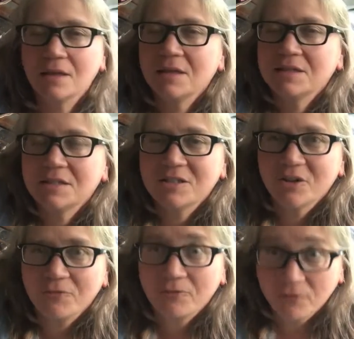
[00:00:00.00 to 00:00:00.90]
This is
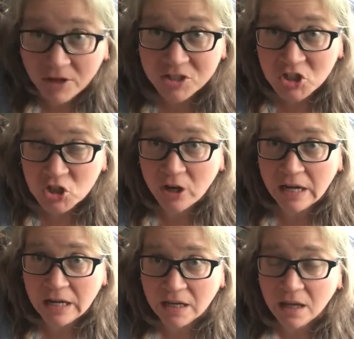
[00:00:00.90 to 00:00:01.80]
so
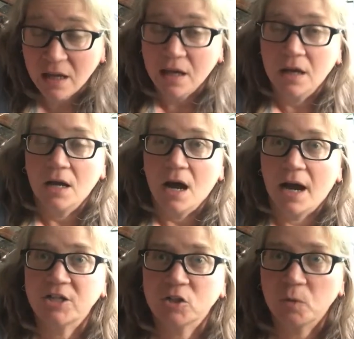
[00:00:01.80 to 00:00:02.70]
frustrating.
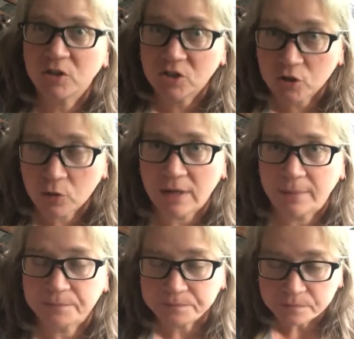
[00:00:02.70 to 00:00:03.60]
I just want to
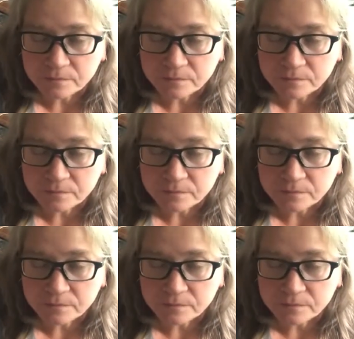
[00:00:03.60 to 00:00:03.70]
scream.